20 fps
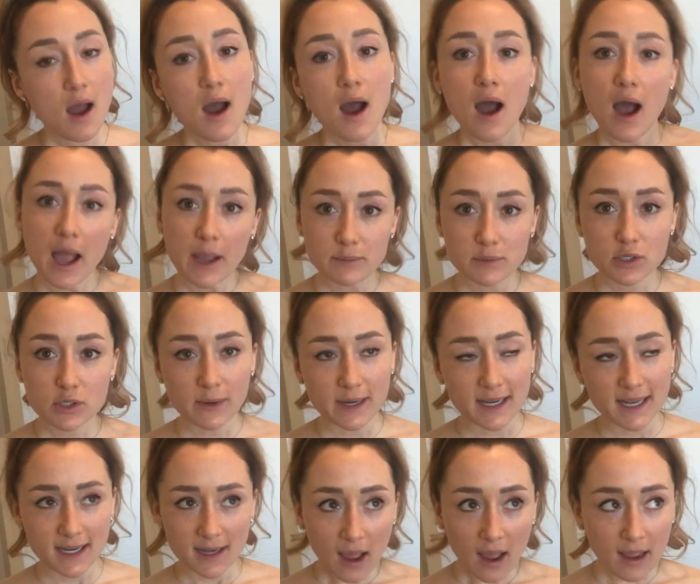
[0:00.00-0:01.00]
I'm
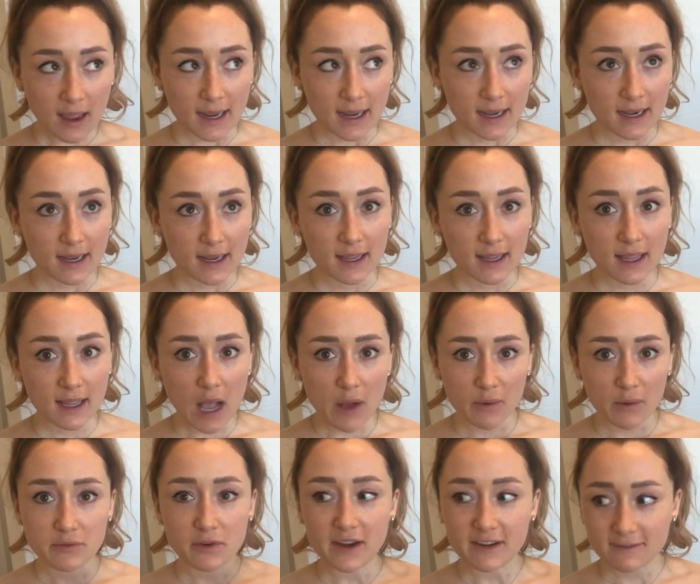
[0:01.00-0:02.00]
29,
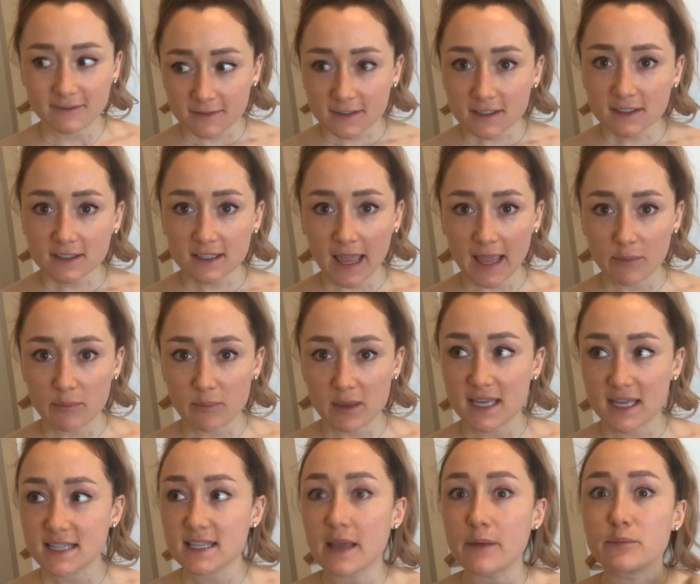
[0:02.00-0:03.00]
however, I feel like
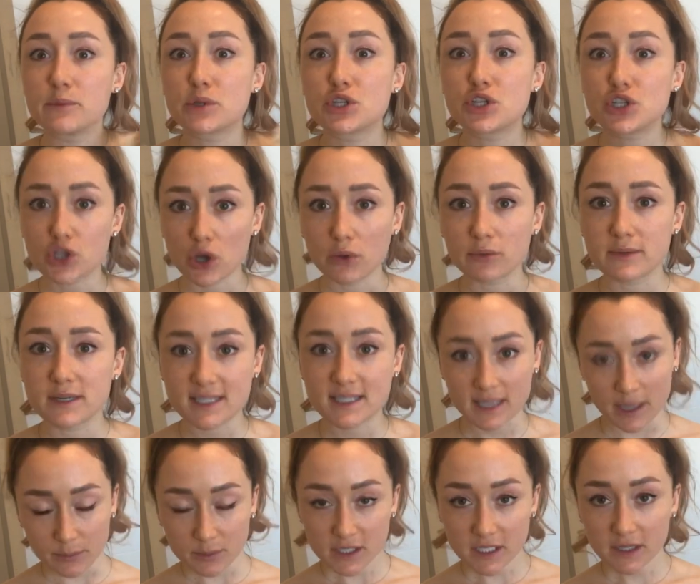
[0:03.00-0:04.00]
because I'm just so
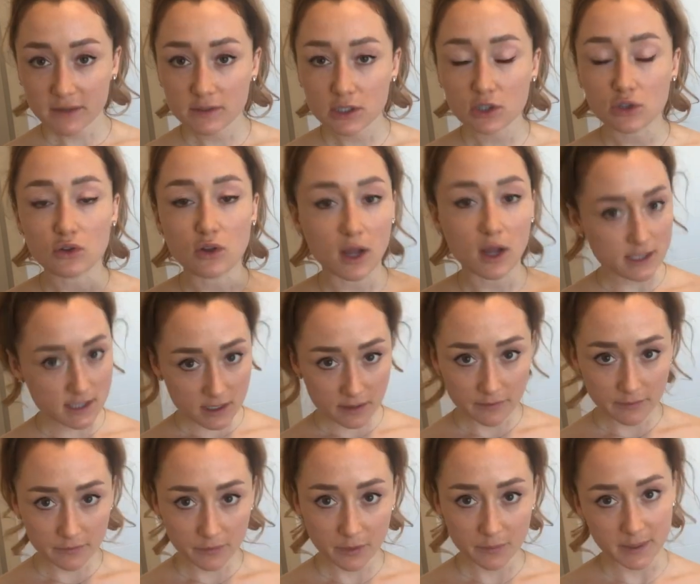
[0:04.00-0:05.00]
receptive to lots of
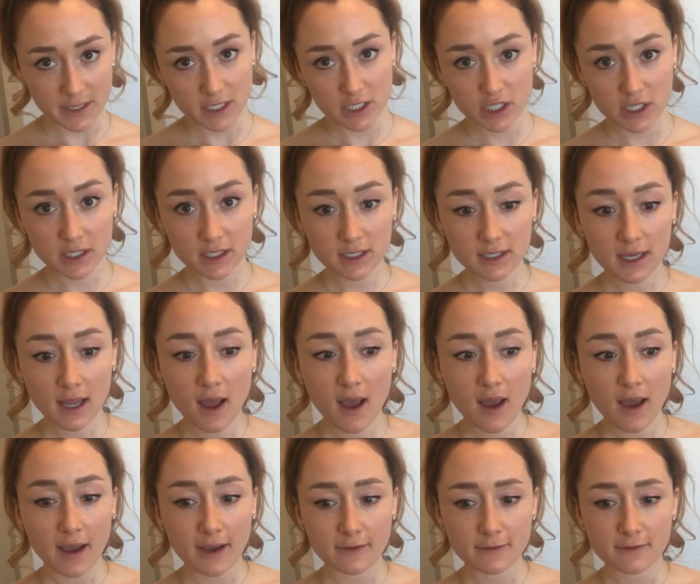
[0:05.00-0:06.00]
information,
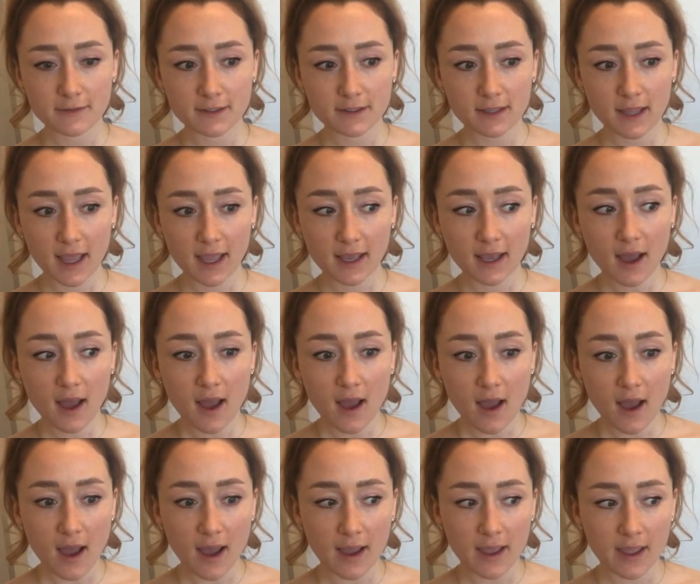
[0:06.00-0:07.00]
I feel like
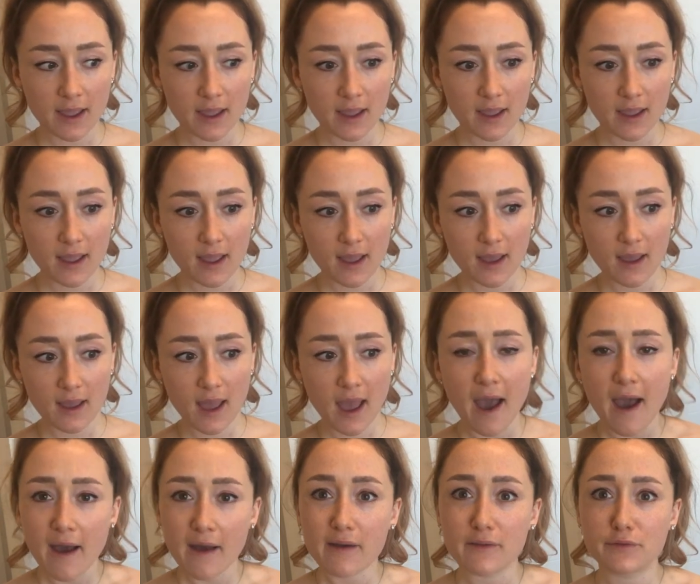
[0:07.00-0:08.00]
I
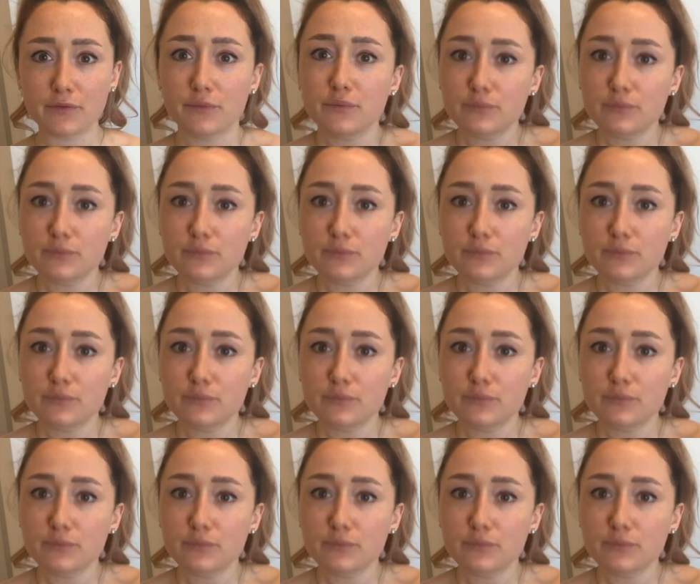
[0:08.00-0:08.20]
have